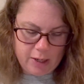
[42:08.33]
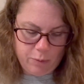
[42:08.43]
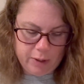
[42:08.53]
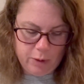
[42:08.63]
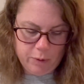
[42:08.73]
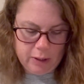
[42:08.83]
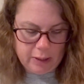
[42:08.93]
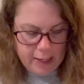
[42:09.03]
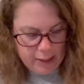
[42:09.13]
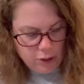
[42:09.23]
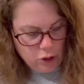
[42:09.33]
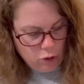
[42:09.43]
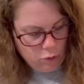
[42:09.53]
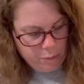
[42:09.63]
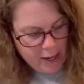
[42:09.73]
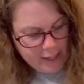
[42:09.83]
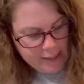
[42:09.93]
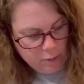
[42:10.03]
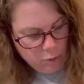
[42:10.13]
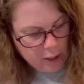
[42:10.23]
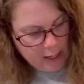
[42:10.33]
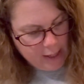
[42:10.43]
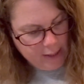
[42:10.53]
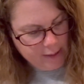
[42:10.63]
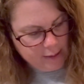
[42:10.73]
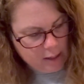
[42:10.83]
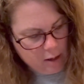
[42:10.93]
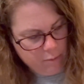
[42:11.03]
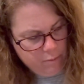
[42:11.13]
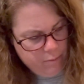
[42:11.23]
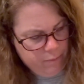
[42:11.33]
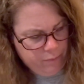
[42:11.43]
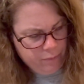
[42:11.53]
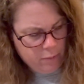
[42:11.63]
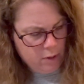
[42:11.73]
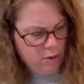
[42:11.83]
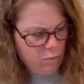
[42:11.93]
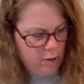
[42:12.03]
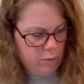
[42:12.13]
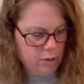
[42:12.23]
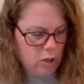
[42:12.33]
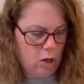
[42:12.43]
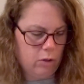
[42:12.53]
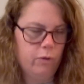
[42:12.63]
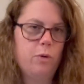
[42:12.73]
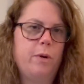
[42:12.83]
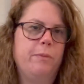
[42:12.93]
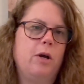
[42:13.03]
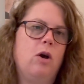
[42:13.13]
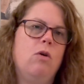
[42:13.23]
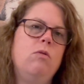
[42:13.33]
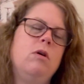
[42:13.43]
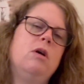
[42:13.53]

I really would like to, but I did work on it some when it was called for WIP Go.